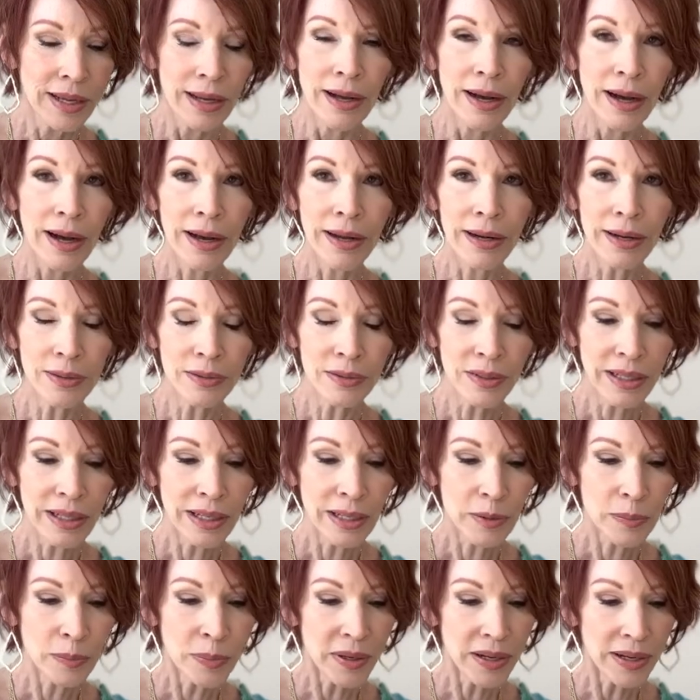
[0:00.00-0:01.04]
I don't
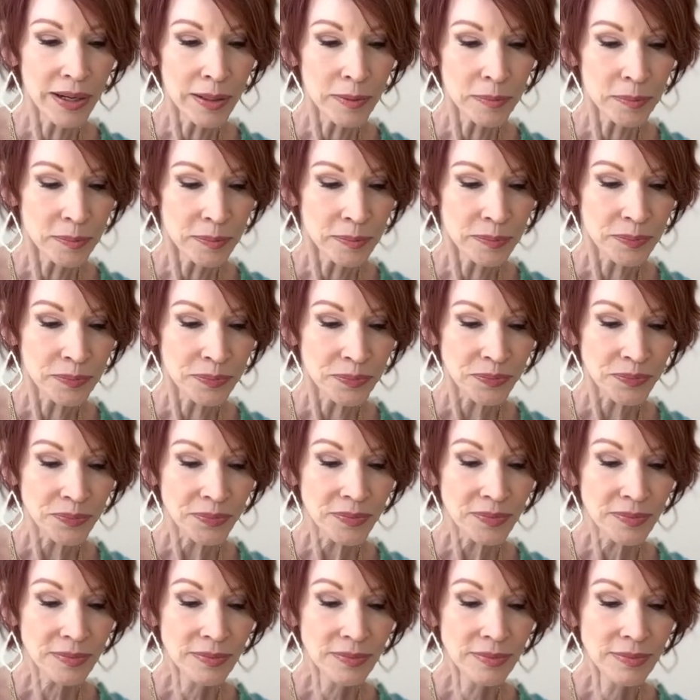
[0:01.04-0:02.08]
keep up.
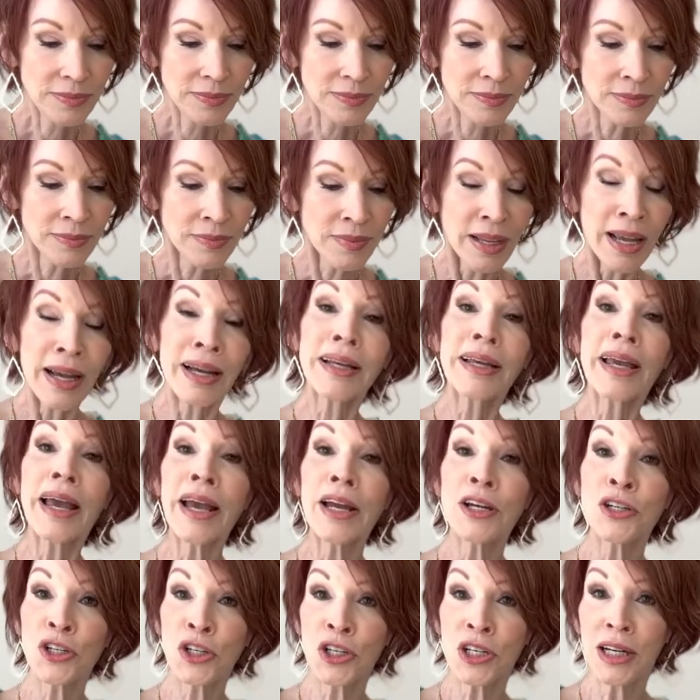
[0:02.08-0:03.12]

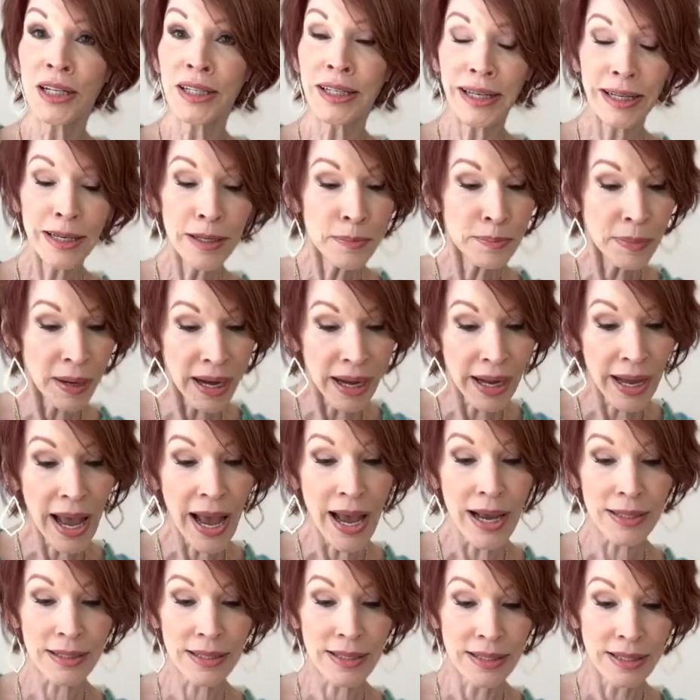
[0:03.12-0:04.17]
Occasionally, by
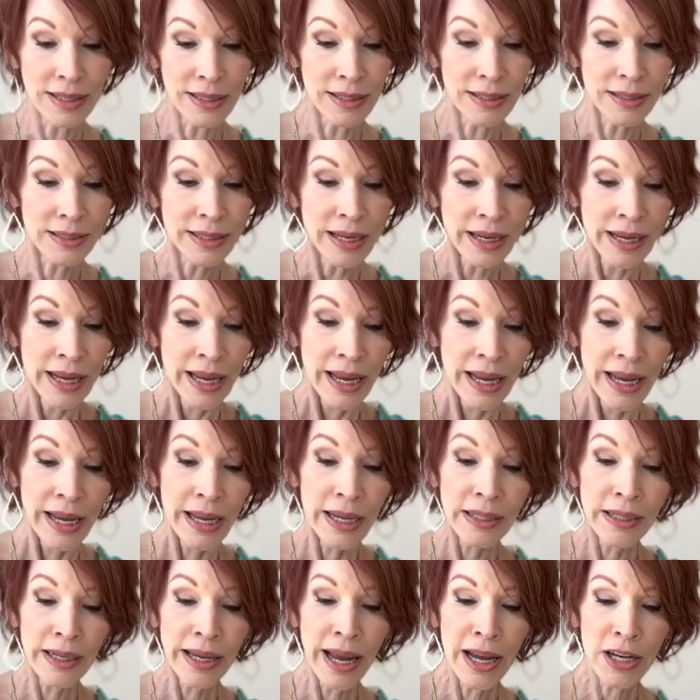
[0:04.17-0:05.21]
accident,
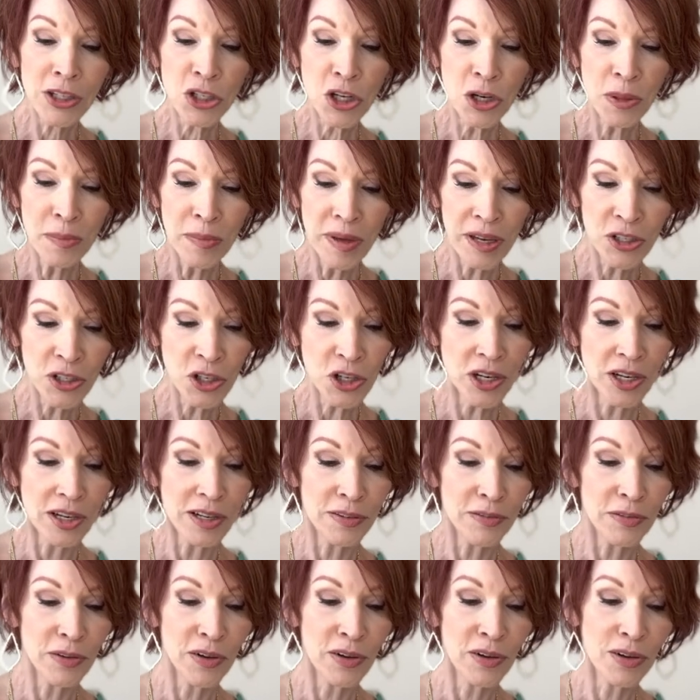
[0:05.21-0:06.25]
he'd catch a mention
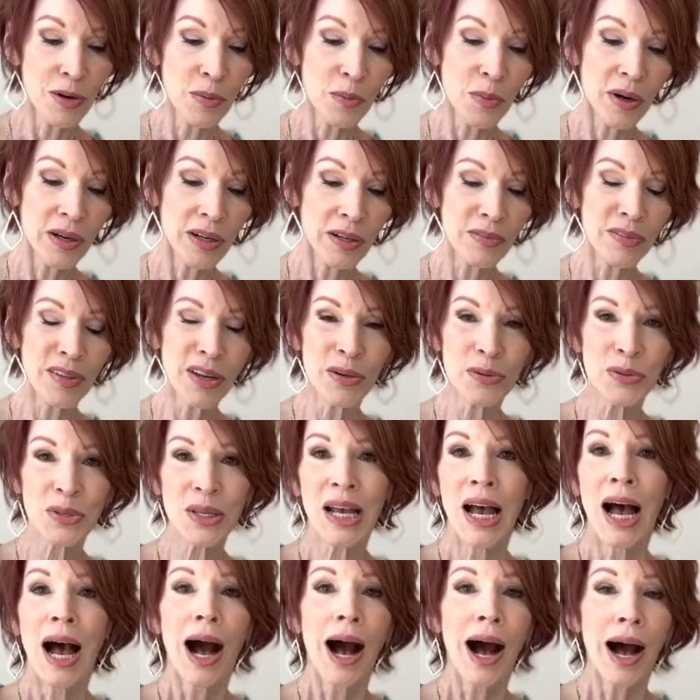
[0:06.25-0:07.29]
of her on one of those
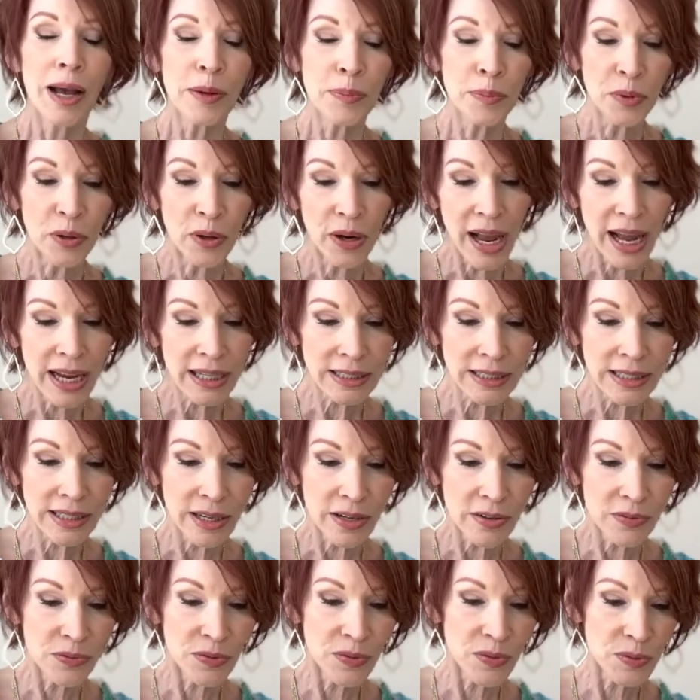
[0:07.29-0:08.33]

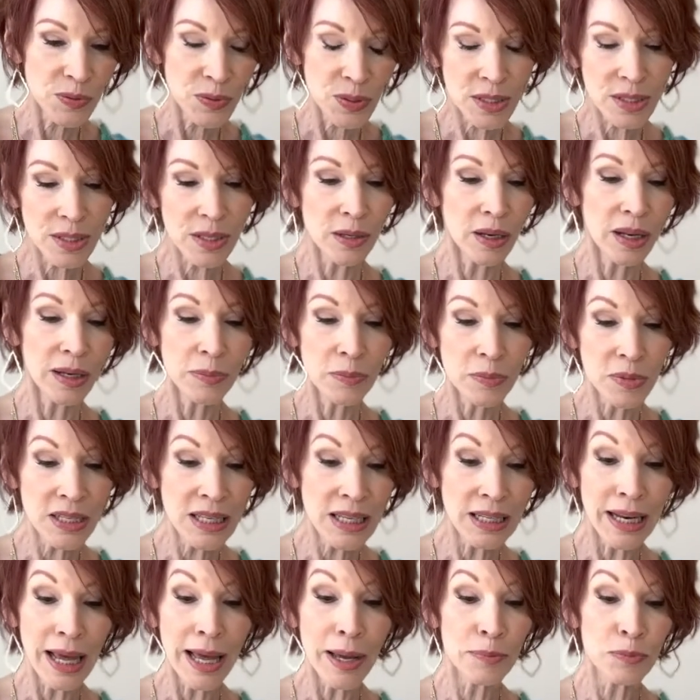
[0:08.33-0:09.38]
hyperactive
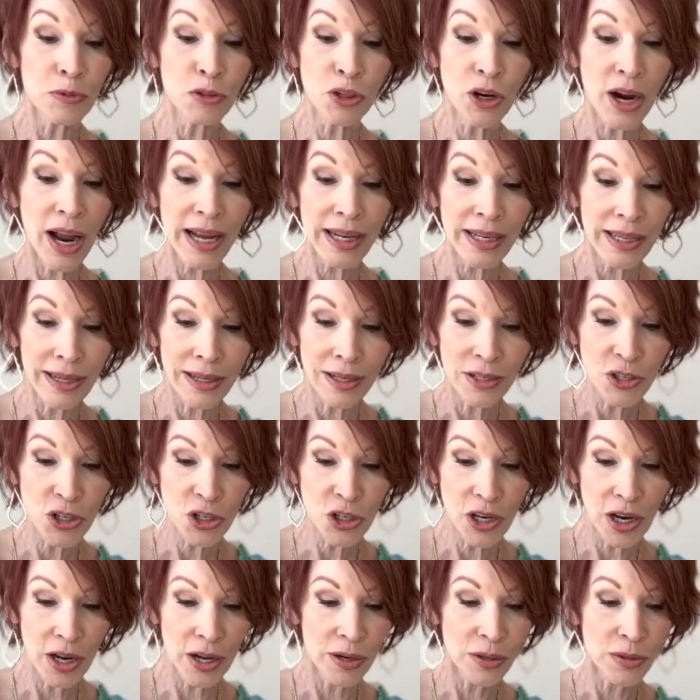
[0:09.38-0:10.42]
celeb tracking
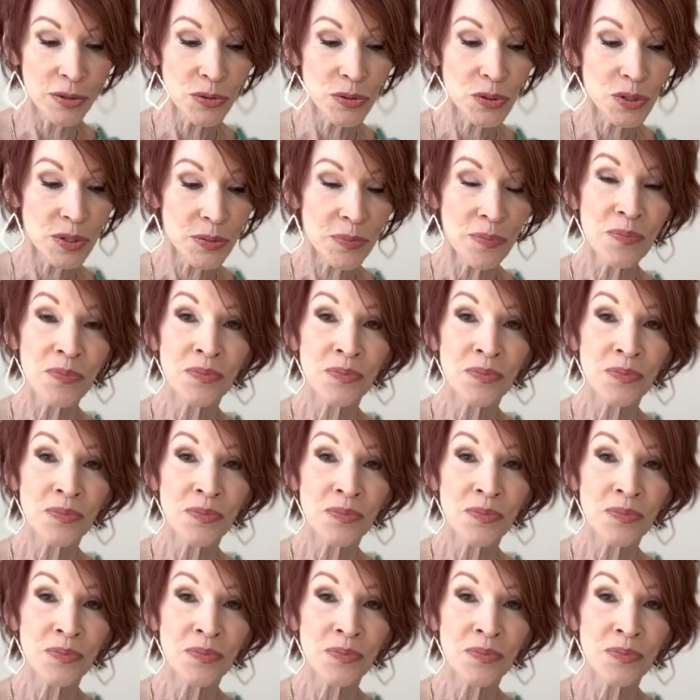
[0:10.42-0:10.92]
shows.